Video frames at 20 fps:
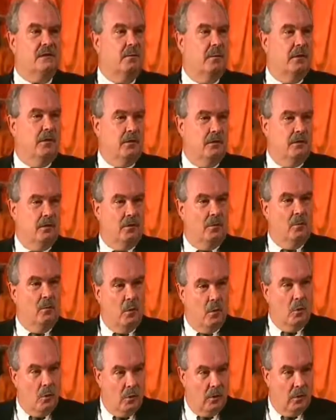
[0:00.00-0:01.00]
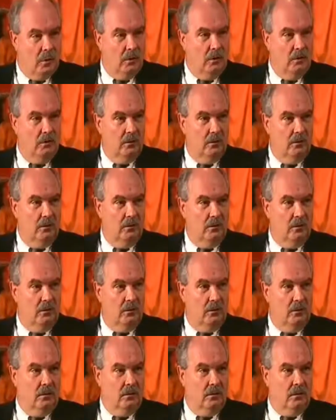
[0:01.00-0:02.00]
That's what hurt more.
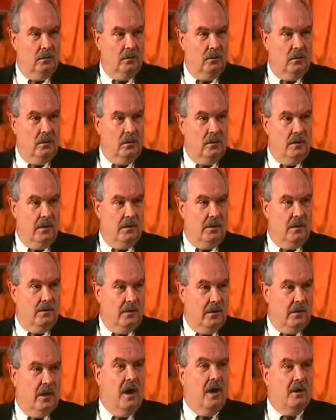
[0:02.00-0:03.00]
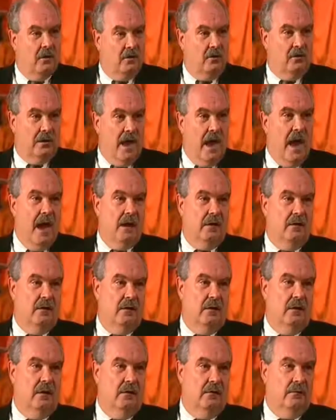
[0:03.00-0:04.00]
Their utter
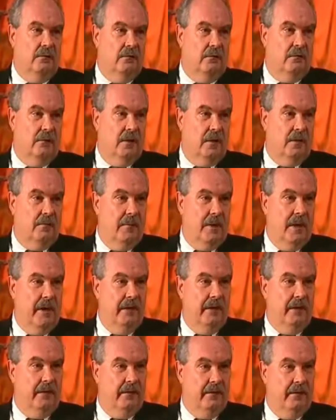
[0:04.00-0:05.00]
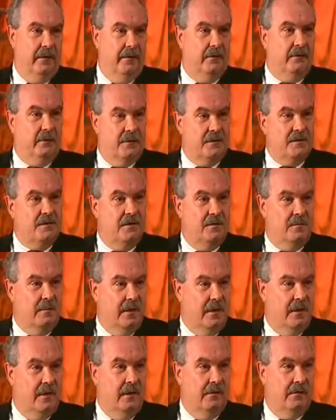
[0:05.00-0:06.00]
lack of any
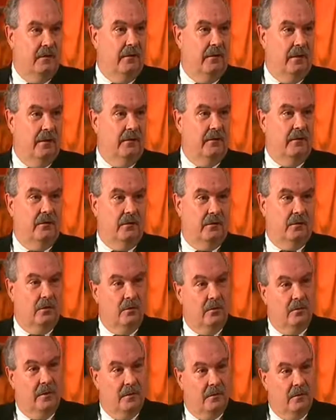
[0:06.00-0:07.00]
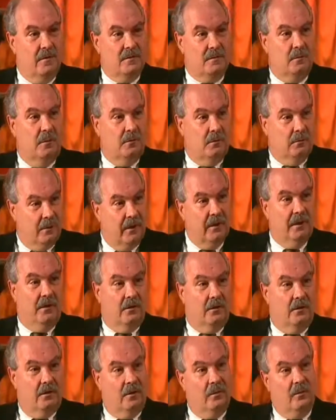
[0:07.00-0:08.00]
interest in me other than to hurt me is what
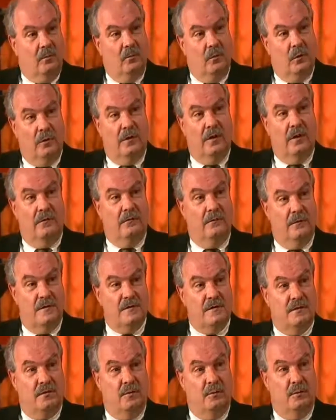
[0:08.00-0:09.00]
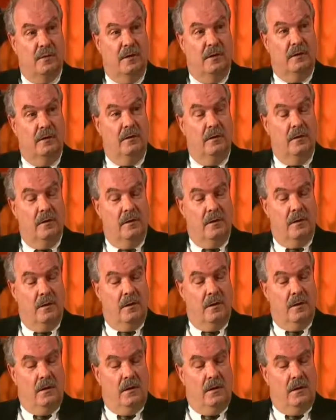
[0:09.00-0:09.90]
really hurt, more than the physical pain.